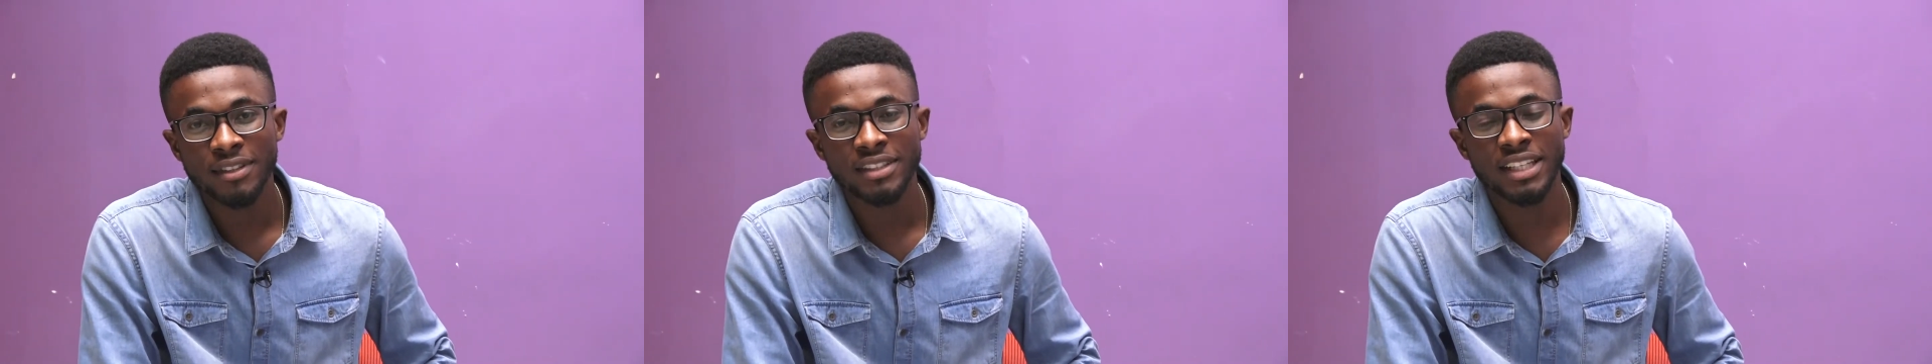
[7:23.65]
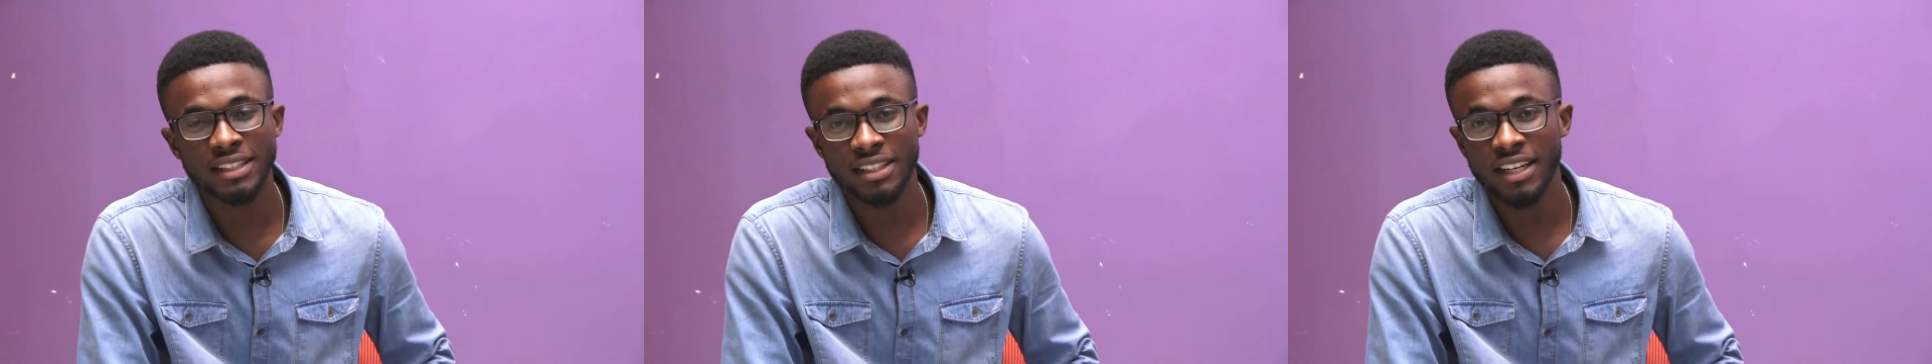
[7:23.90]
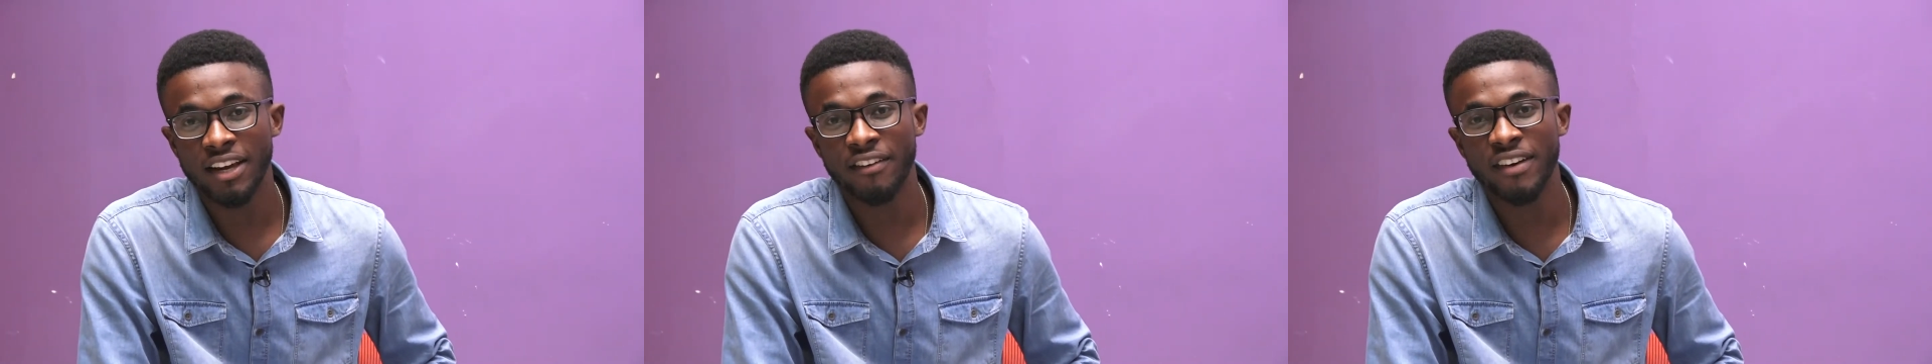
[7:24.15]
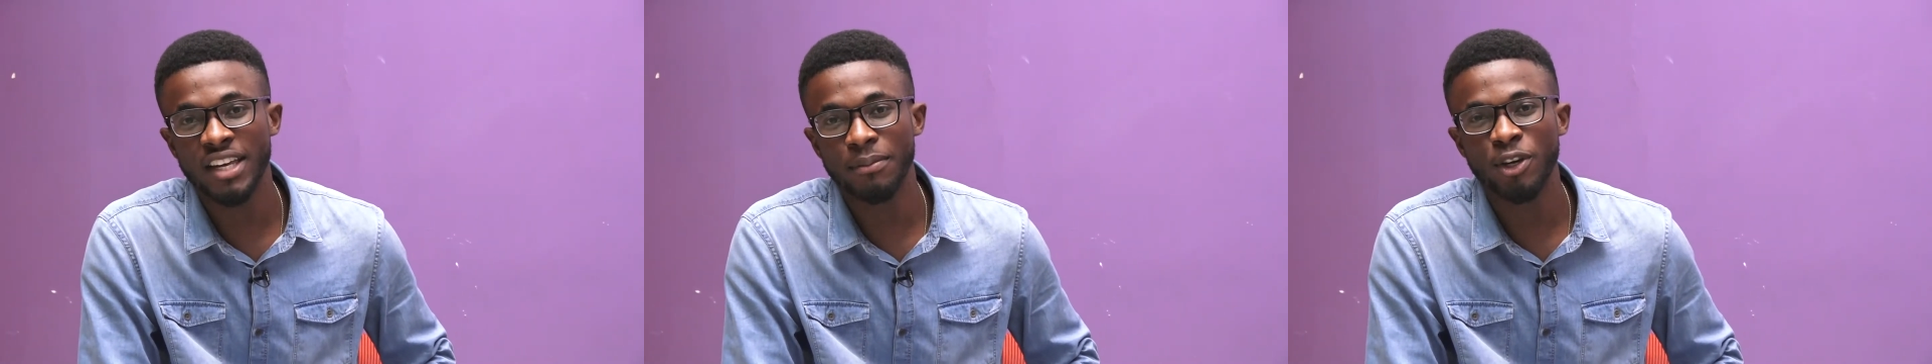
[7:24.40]
doesn't
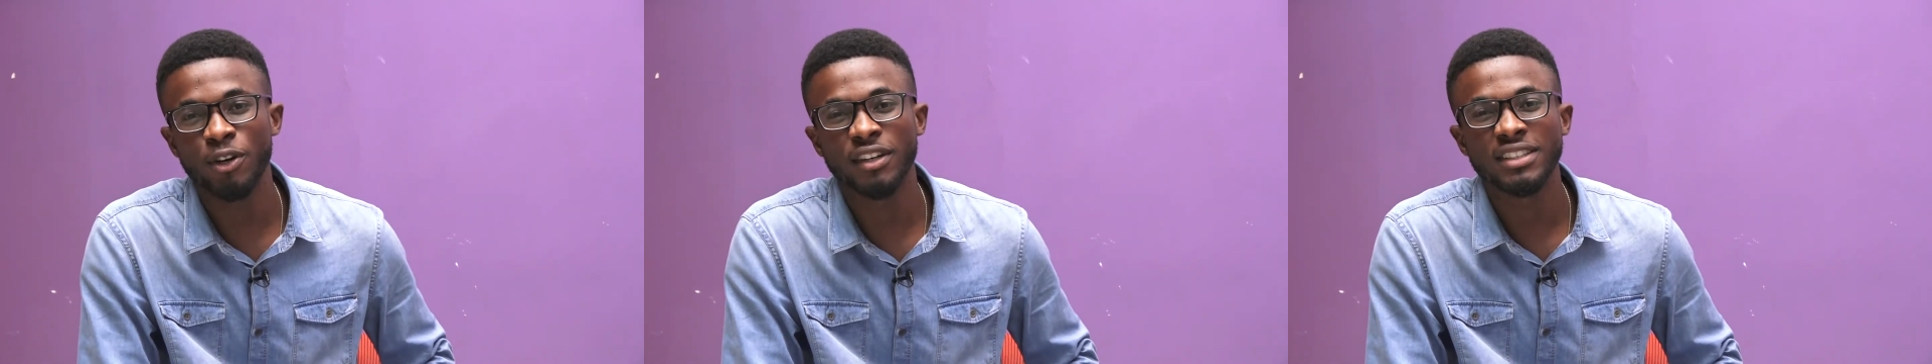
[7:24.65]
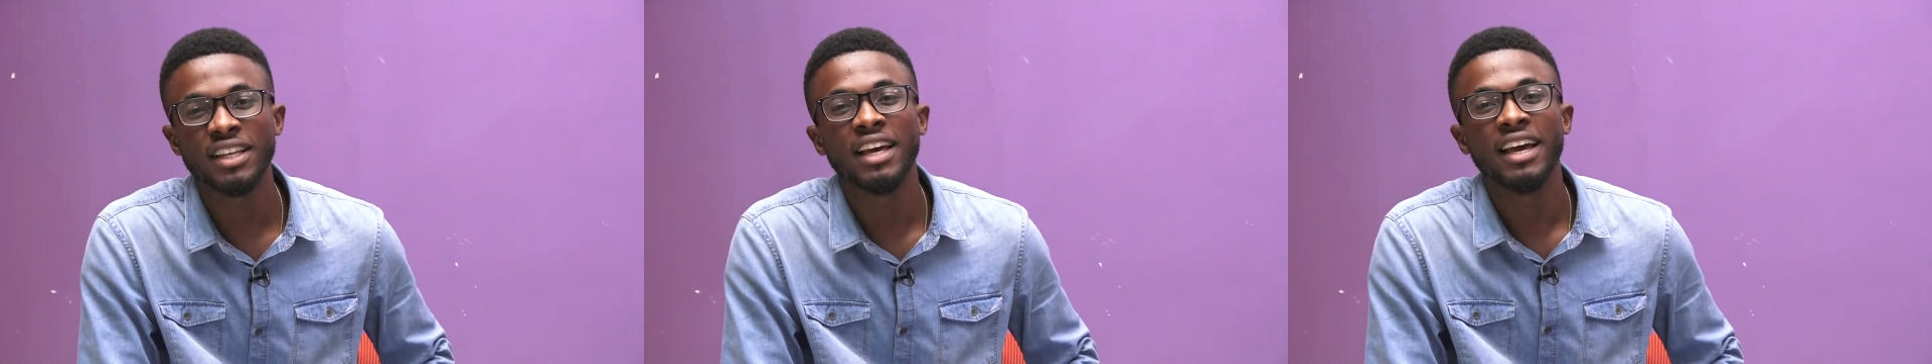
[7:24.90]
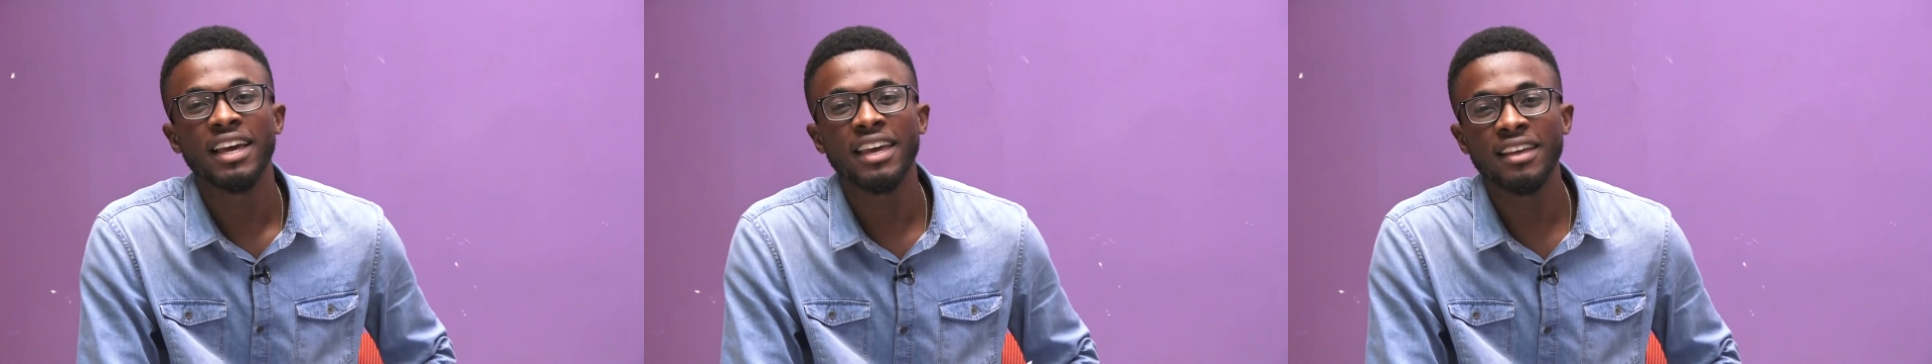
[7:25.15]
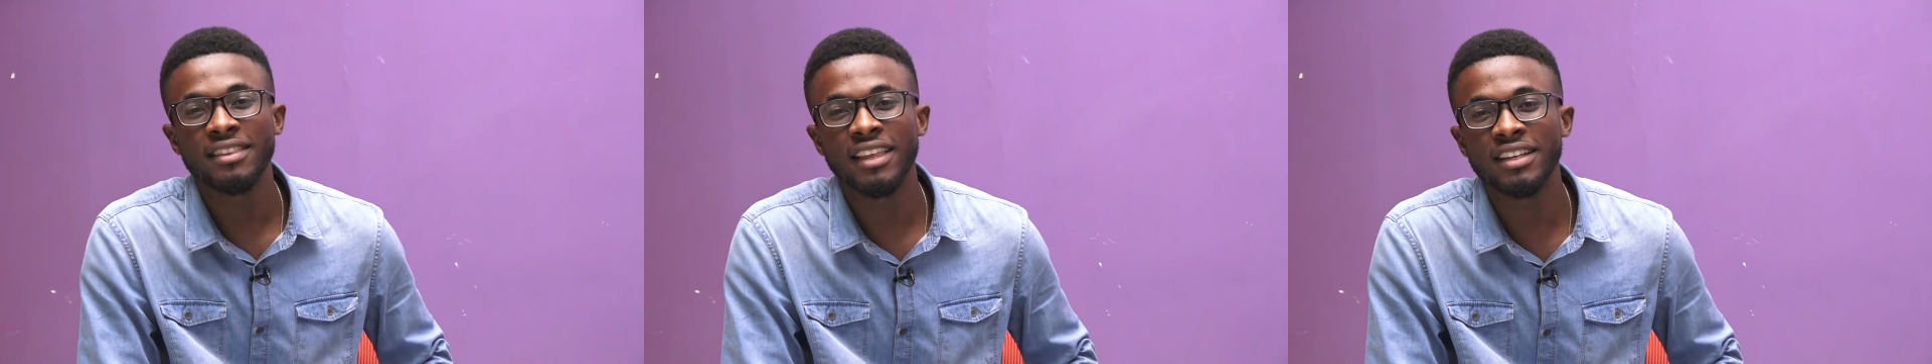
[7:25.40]
agree because
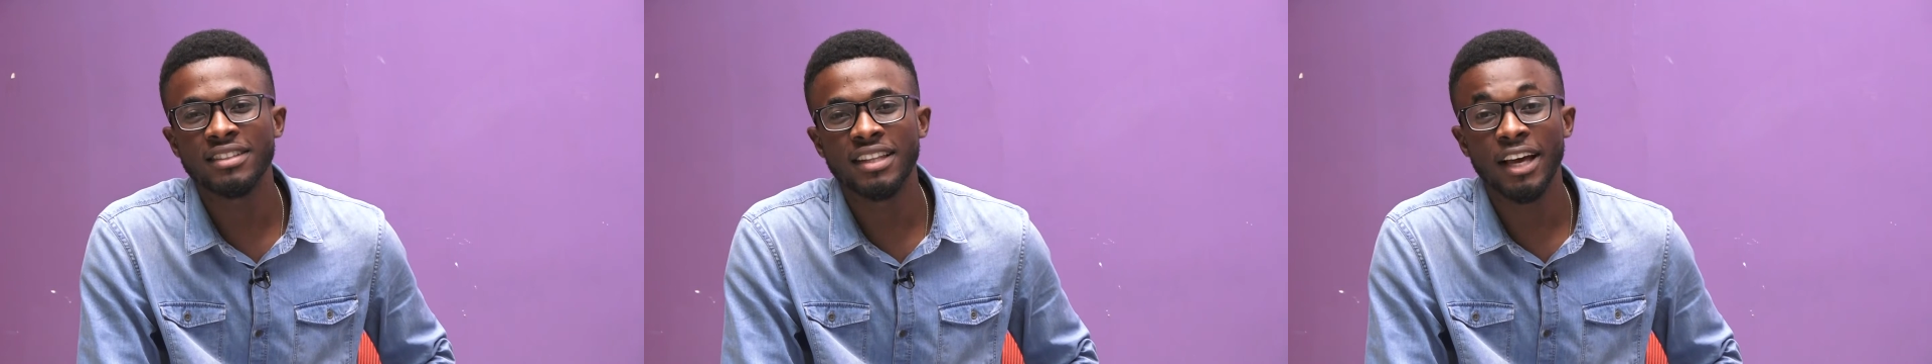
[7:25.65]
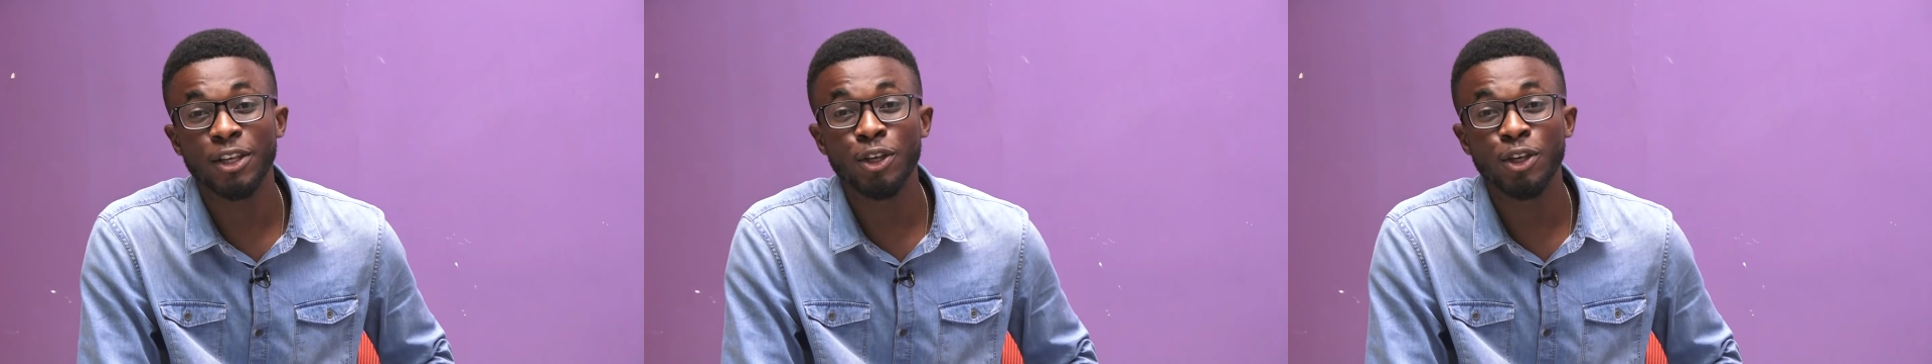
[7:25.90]
he thinks that